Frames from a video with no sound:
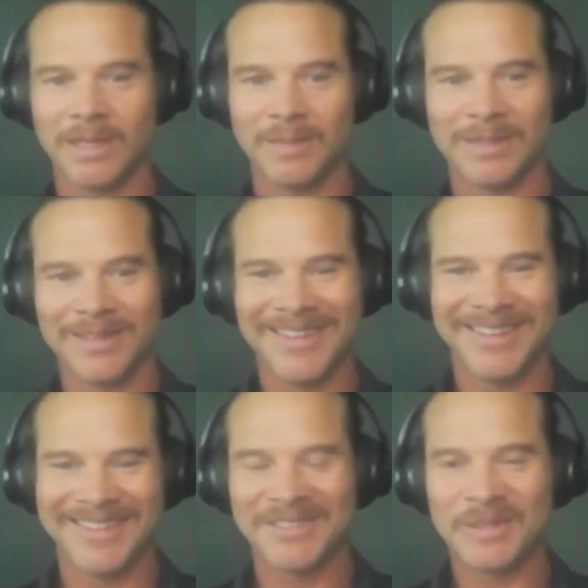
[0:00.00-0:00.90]
I mean,
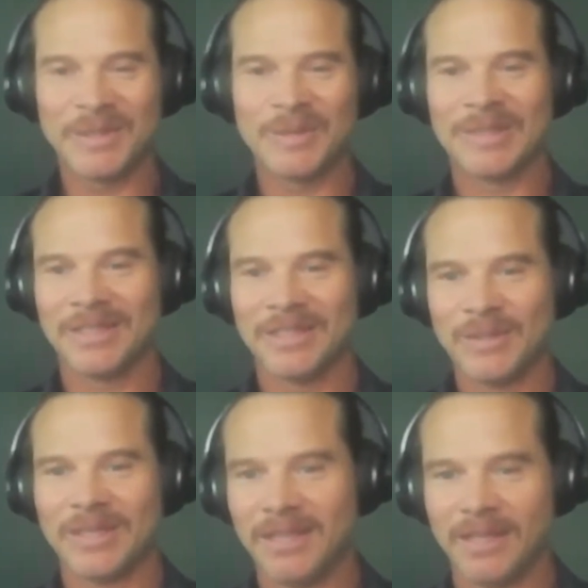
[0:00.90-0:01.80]
so
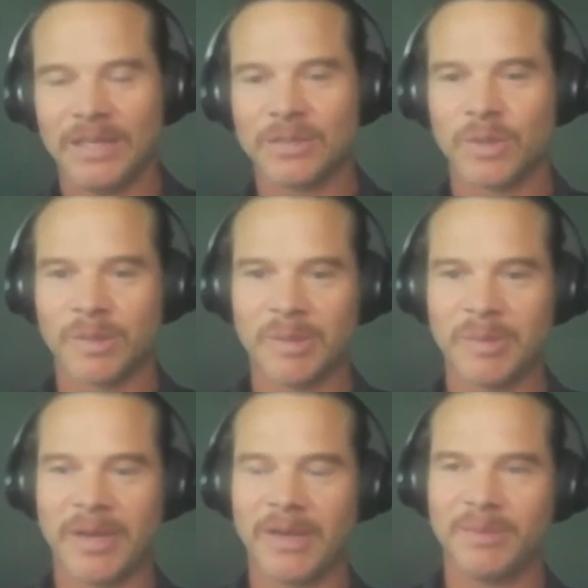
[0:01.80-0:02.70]
so I think as we're
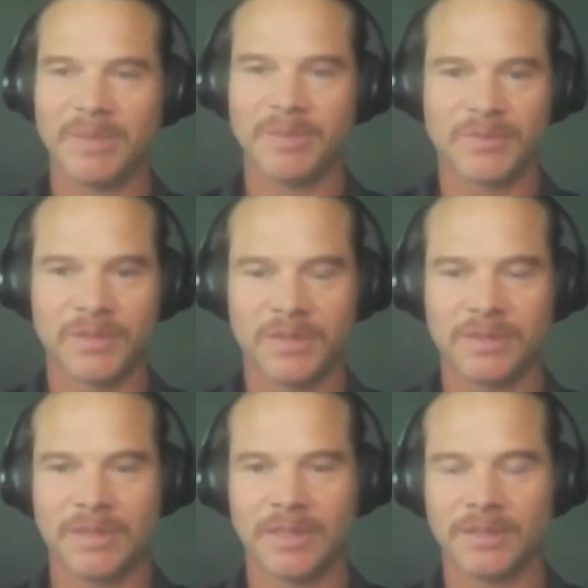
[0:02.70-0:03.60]
preparing people for
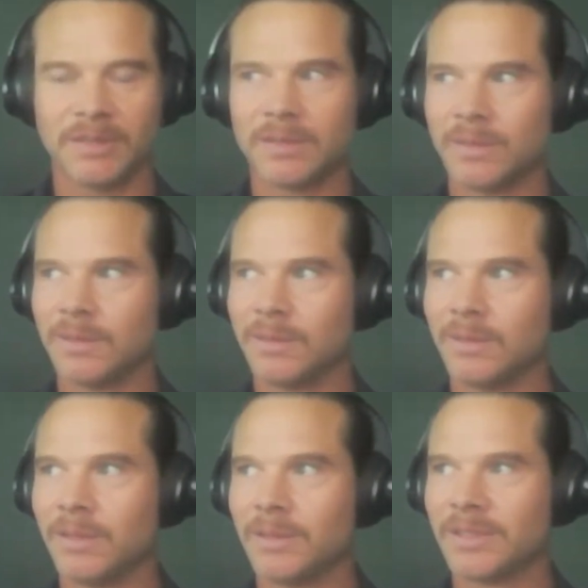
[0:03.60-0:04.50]
those things,
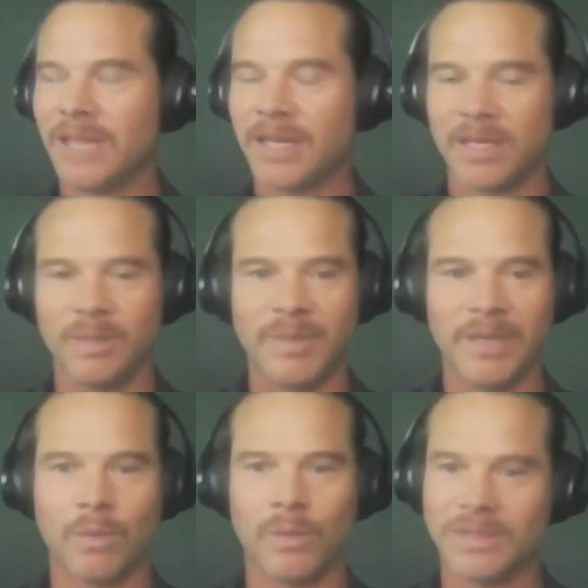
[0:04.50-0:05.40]
there's not going to be
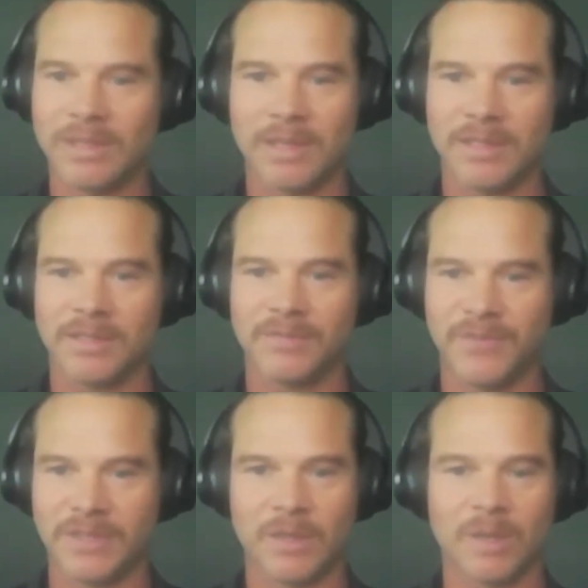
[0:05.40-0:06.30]
a one size
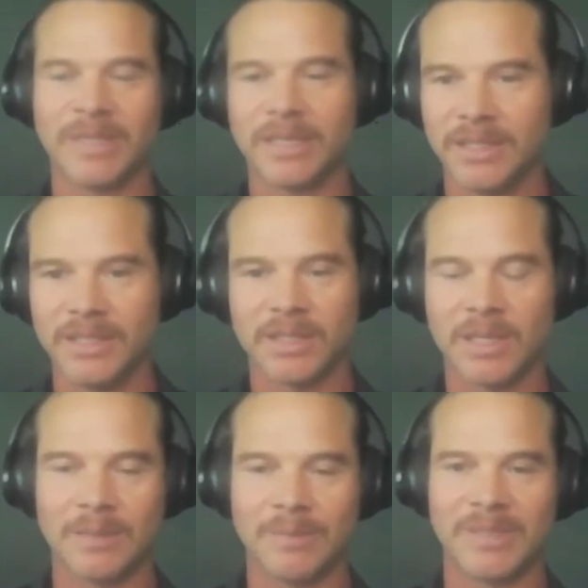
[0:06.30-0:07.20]
fits all because each
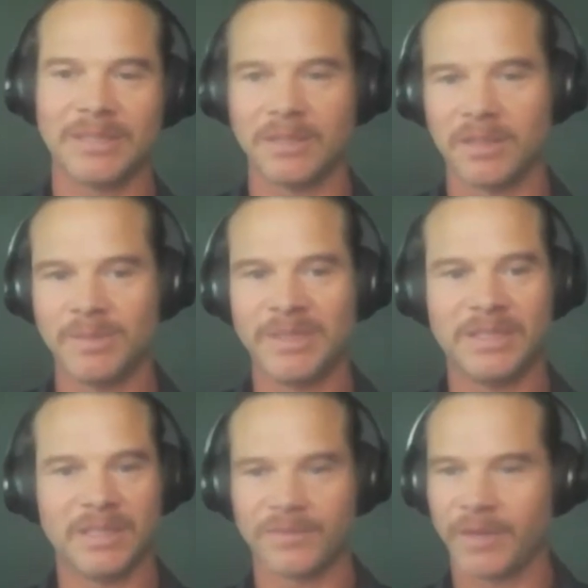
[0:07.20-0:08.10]
company is a little bit
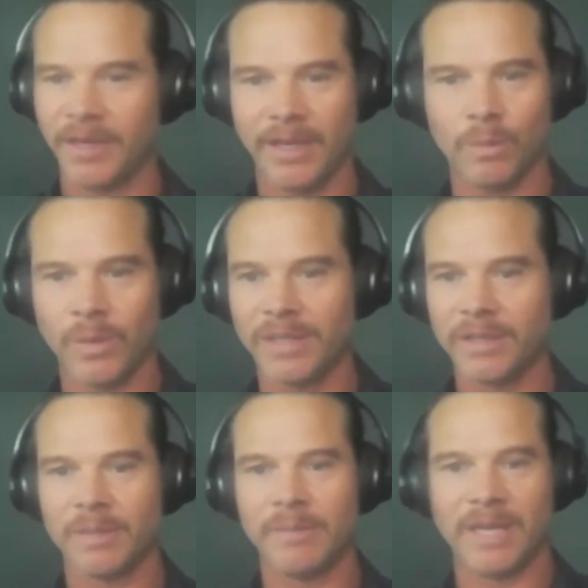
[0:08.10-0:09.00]
different. And whether
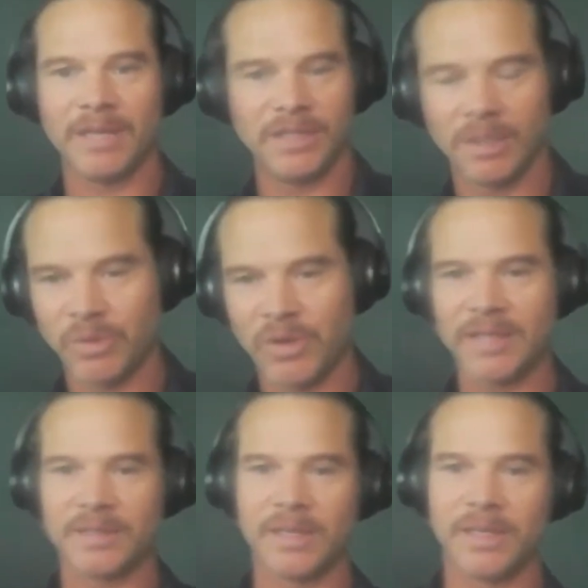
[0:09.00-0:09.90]
you're managing a
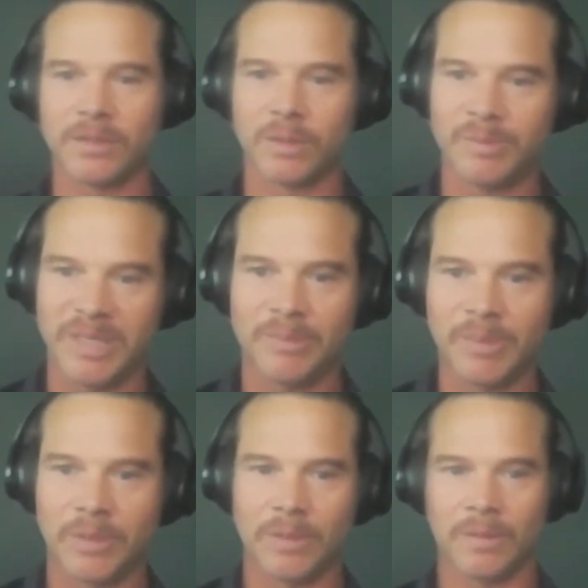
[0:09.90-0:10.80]
process or
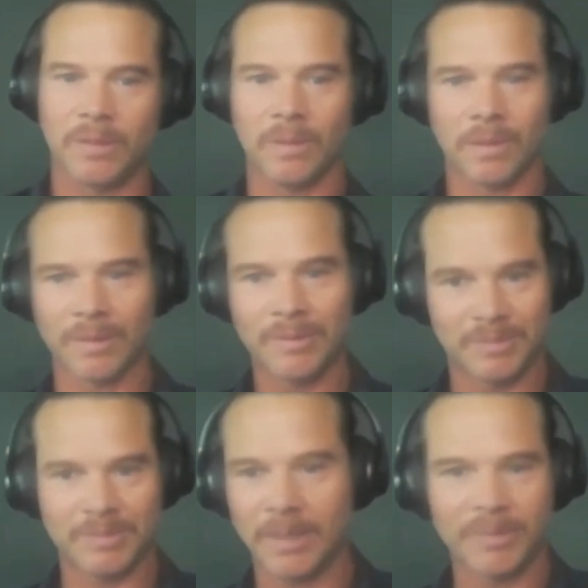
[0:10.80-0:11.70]
people or
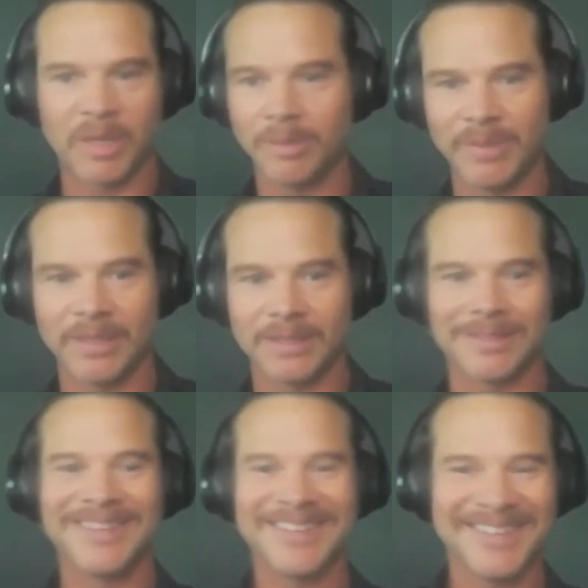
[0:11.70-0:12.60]
a
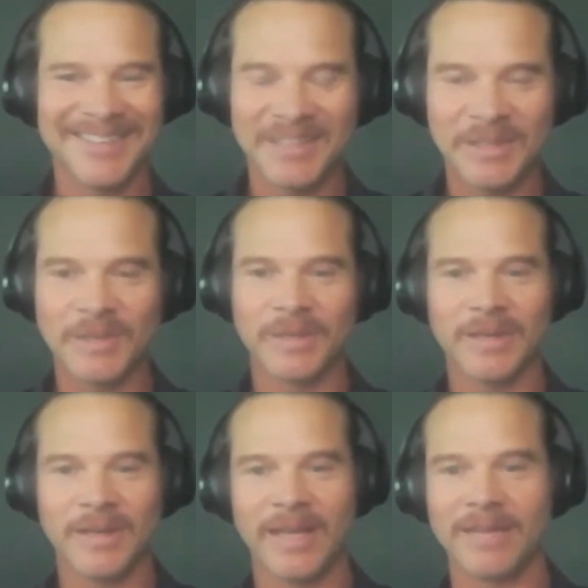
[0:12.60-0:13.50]
purpose, you're
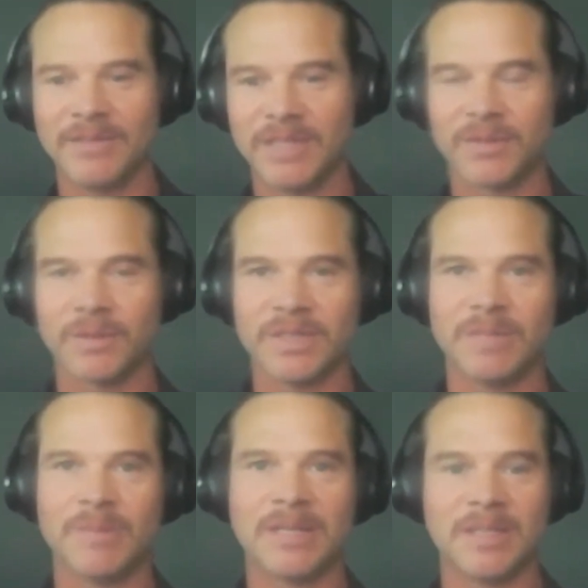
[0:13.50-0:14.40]
going to have different
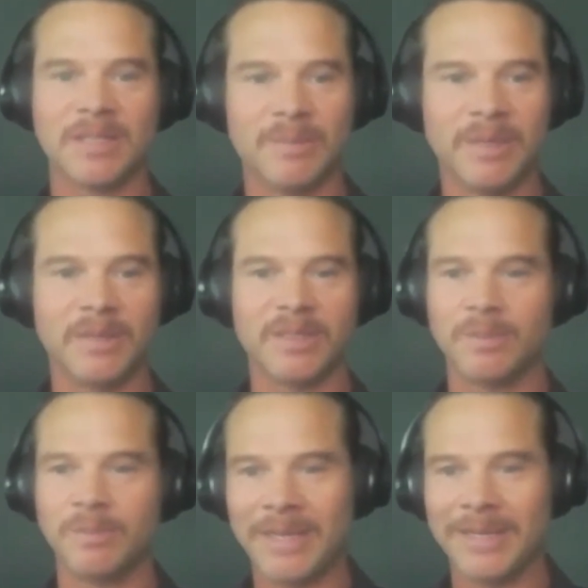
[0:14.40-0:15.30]

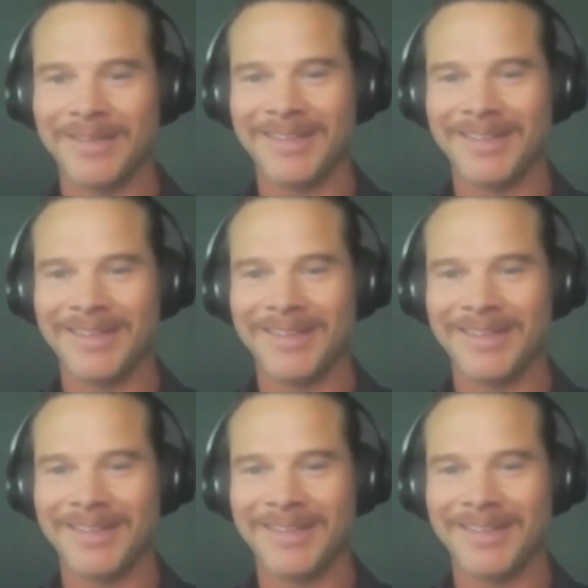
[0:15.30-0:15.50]
responsibilities. But